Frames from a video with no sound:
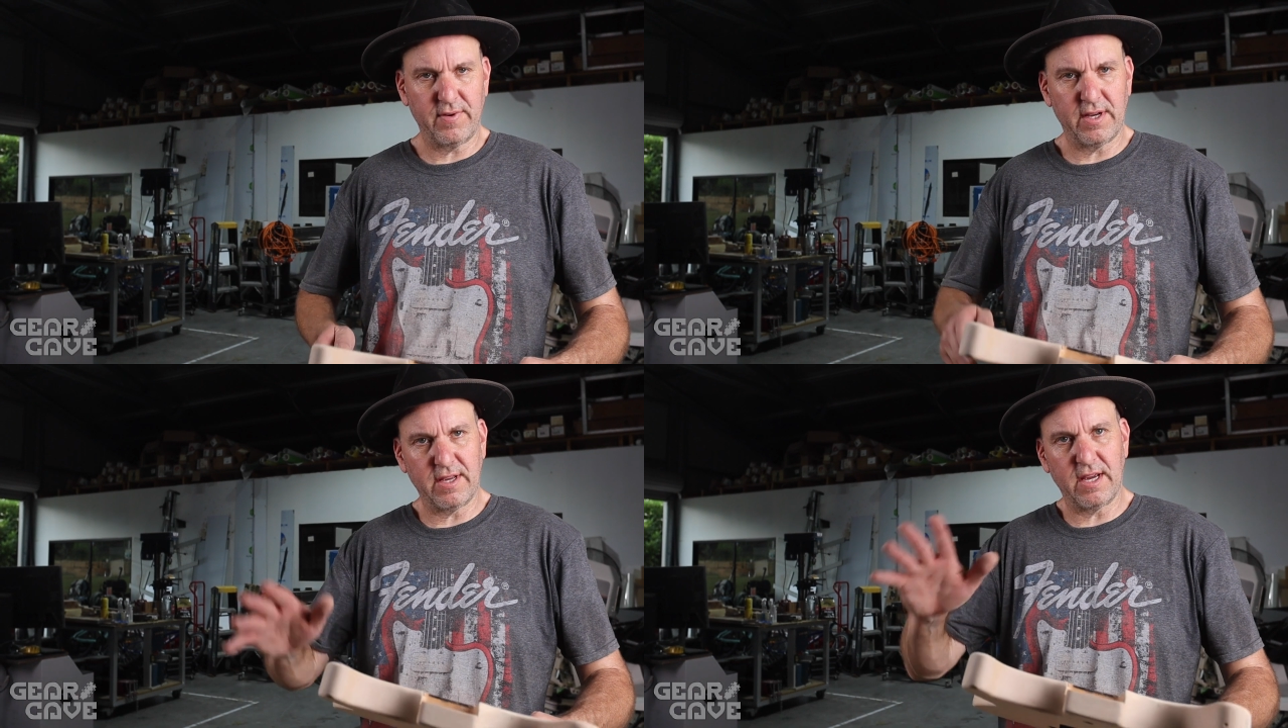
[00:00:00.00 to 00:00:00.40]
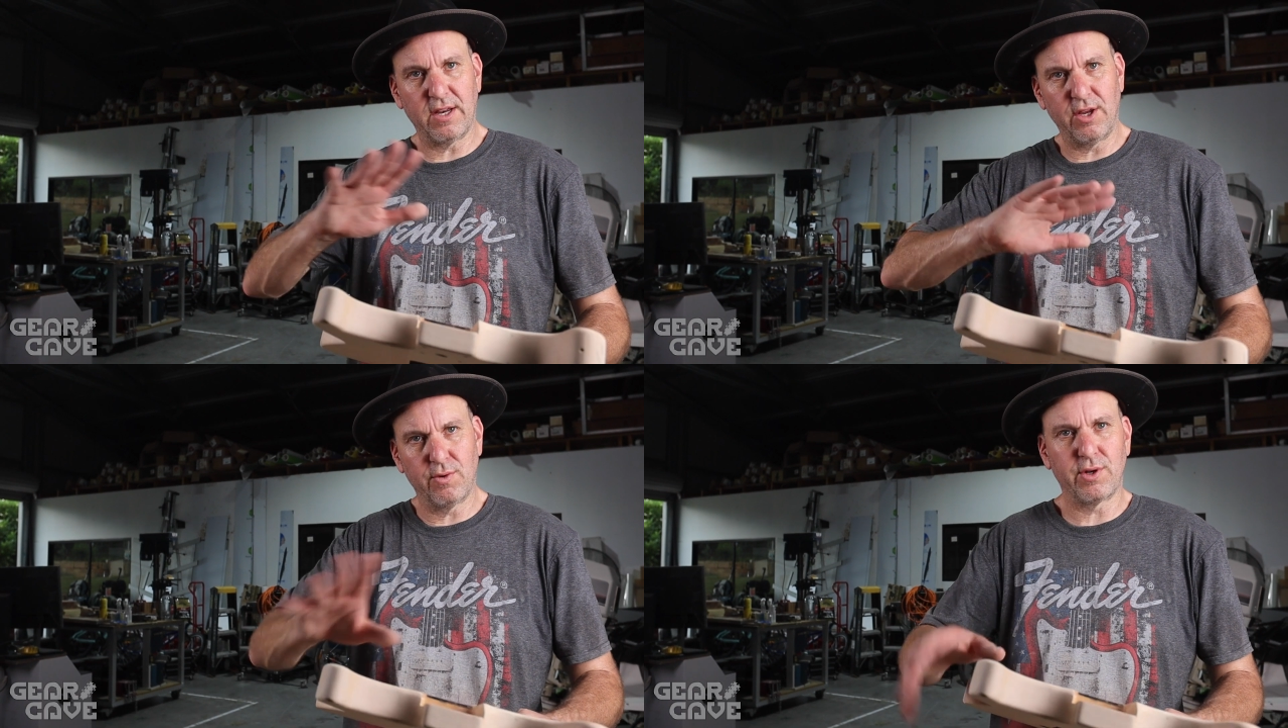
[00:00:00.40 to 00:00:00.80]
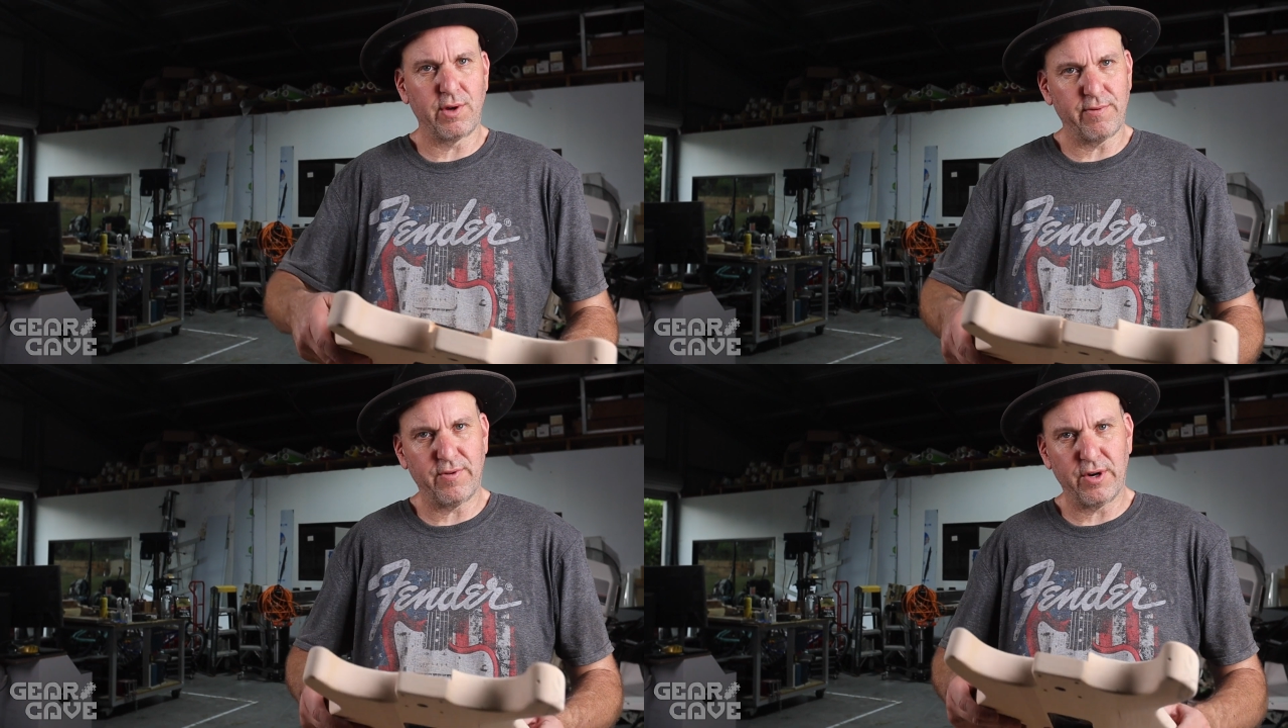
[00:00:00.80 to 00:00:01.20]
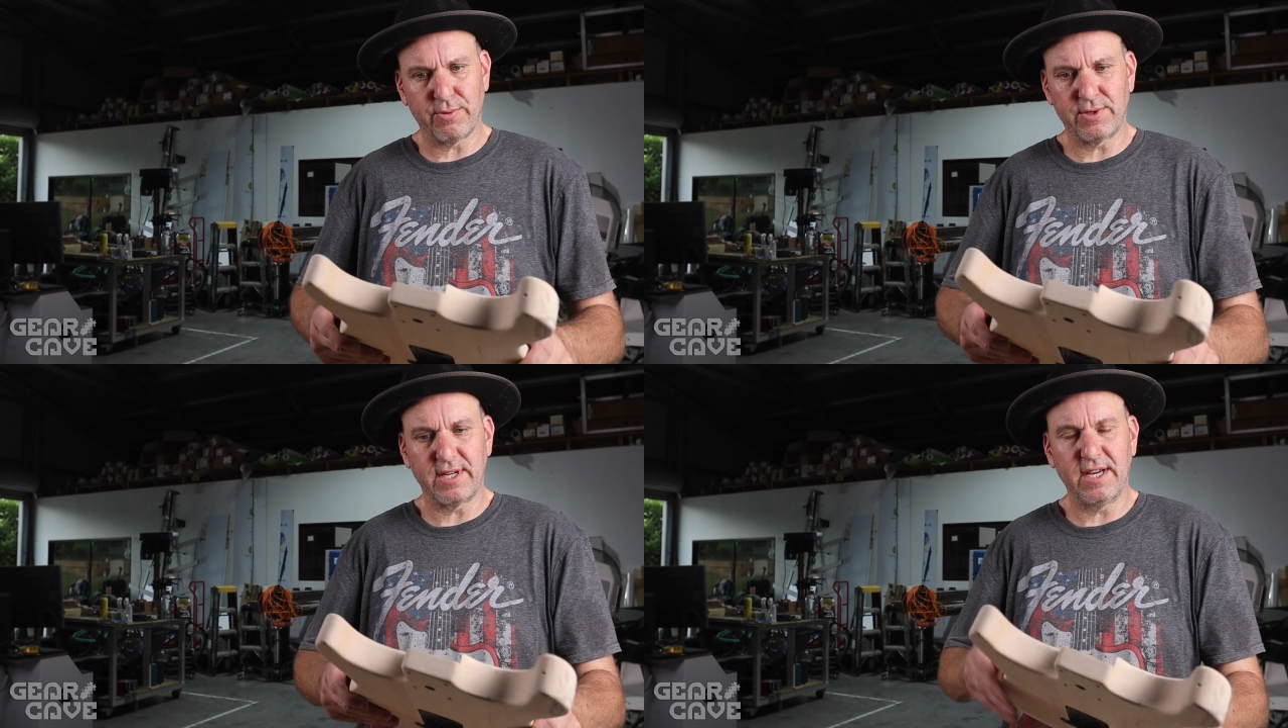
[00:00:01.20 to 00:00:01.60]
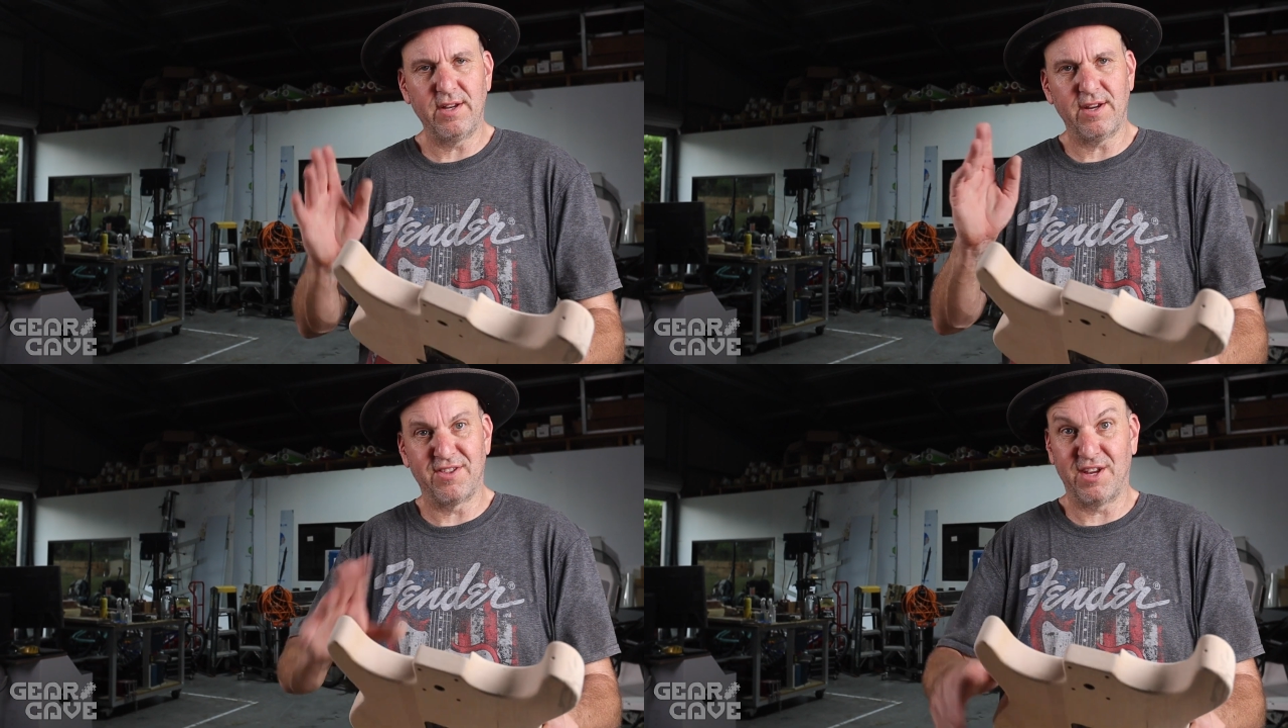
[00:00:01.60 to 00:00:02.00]
and then you will do your final
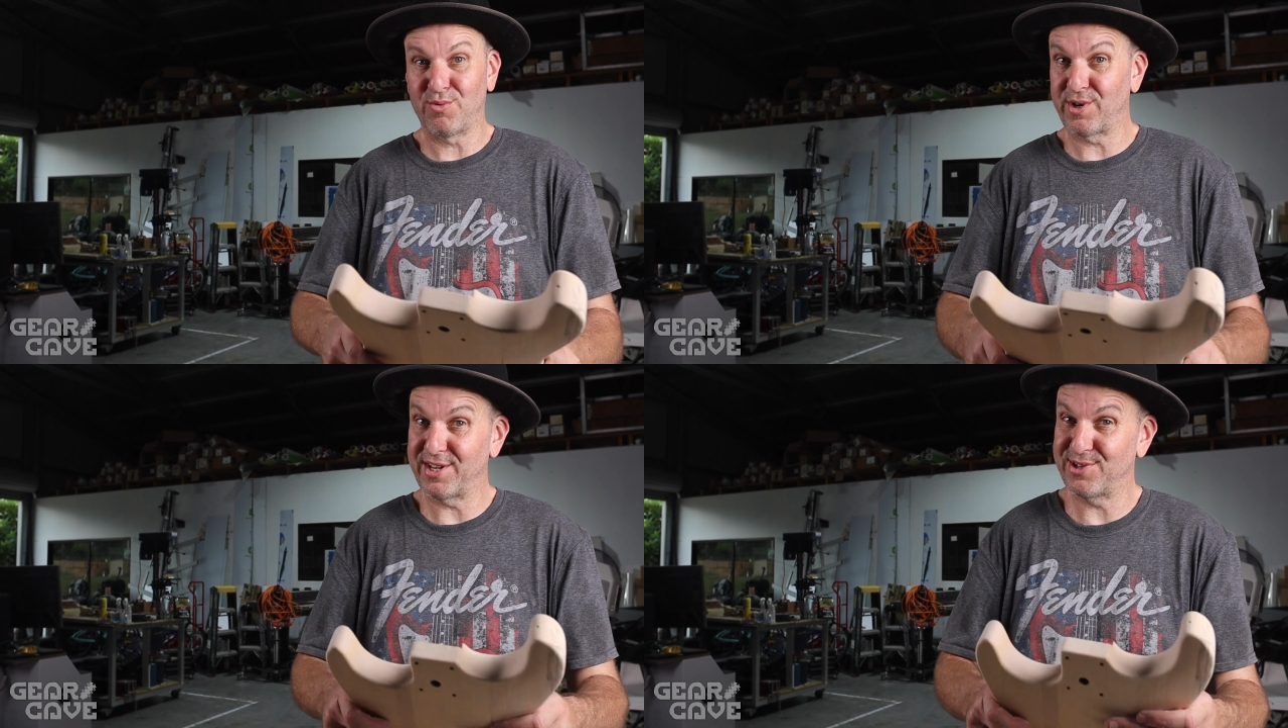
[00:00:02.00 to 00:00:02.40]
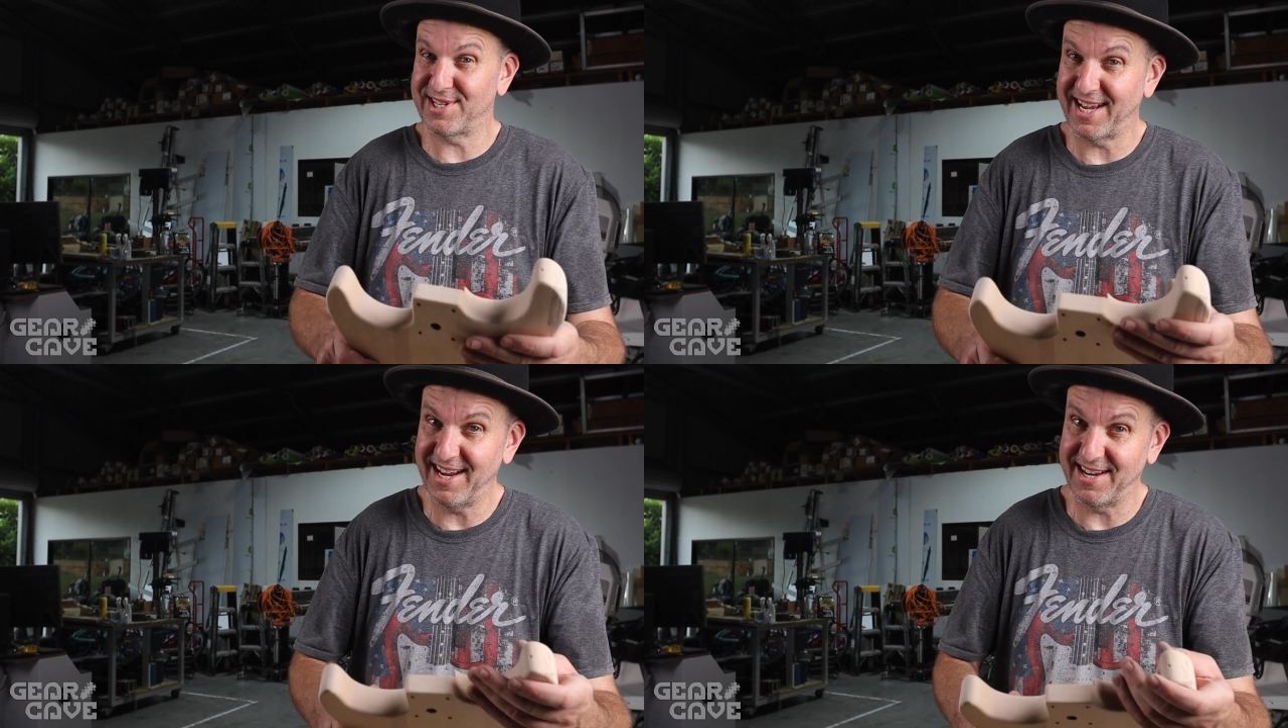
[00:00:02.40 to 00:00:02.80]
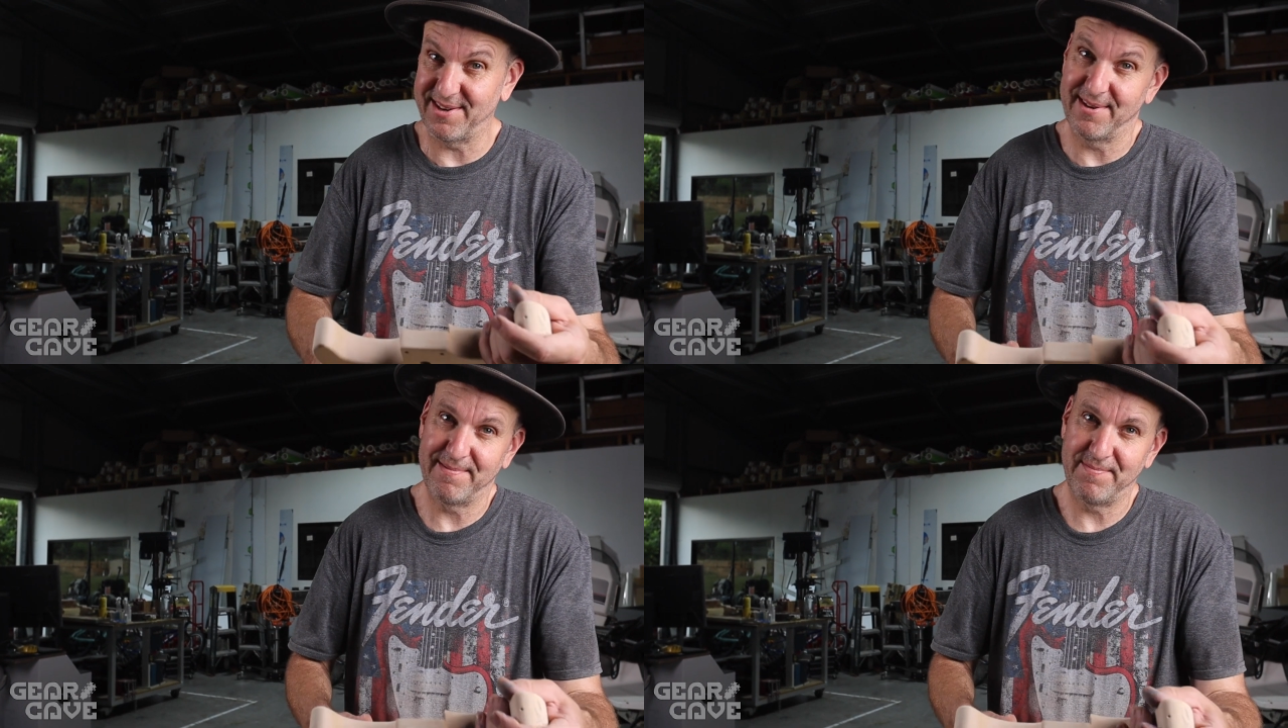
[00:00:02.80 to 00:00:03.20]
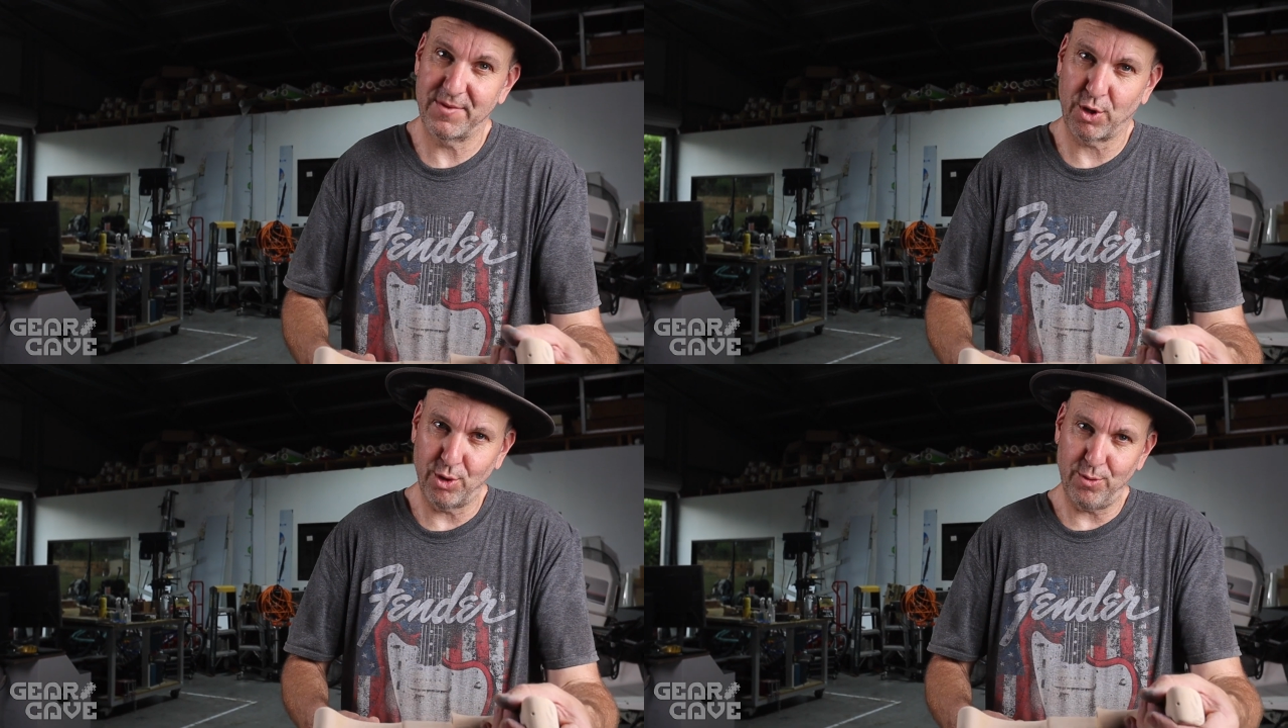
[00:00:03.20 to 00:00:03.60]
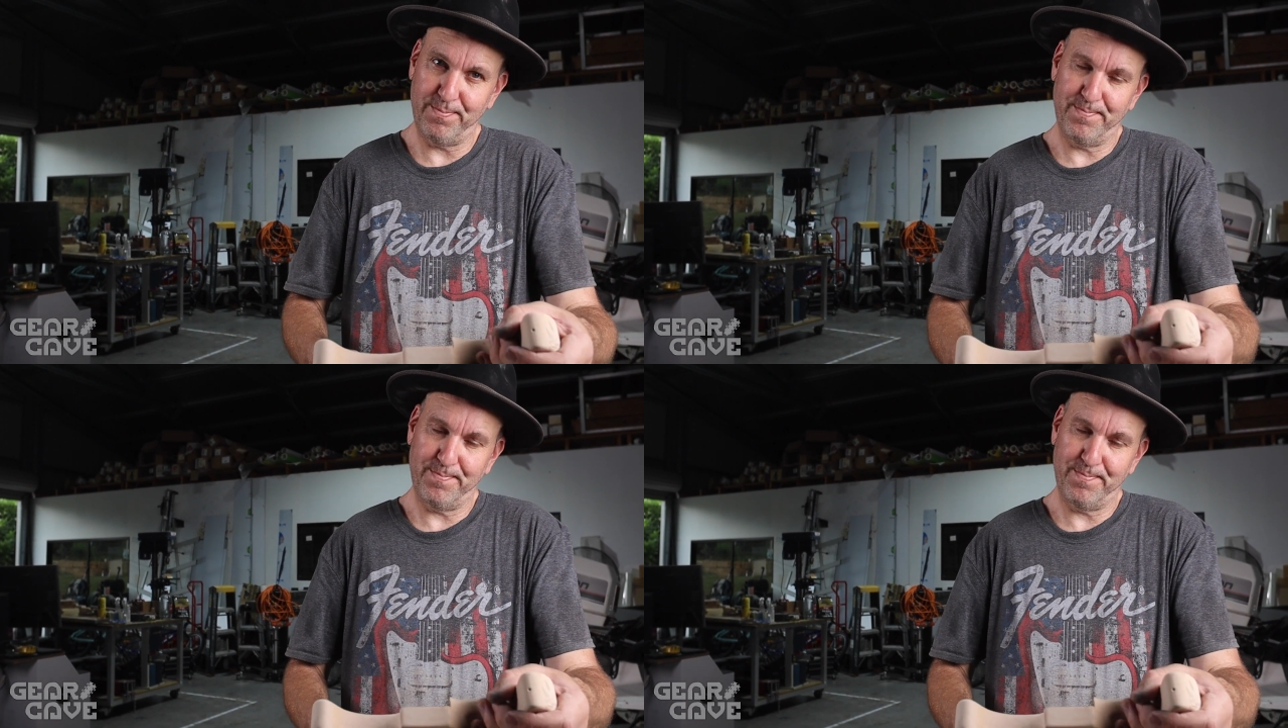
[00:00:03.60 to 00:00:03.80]
sand, and then we'll get to stain. Cool?